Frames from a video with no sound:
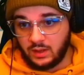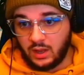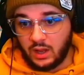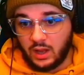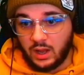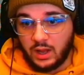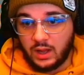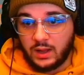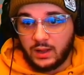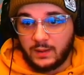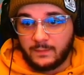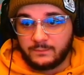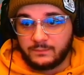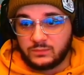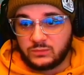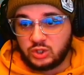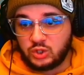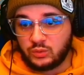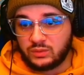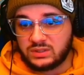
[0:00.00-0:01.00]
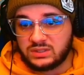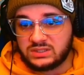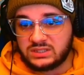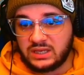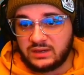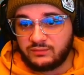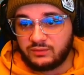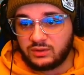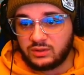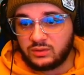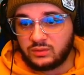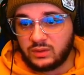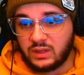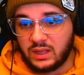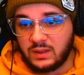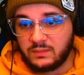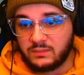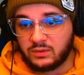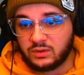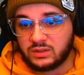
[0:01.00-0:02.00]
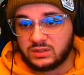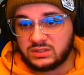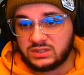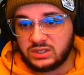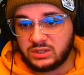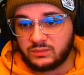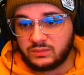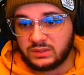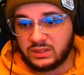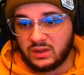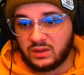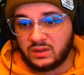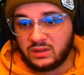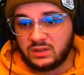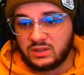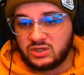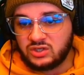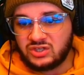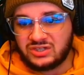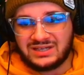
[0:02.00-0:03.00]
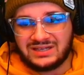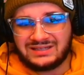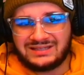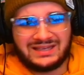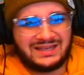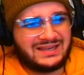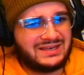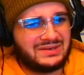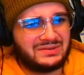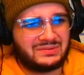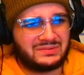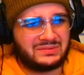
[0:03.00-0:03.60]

Uh, do you want to save your new game or continue with that? Just continue.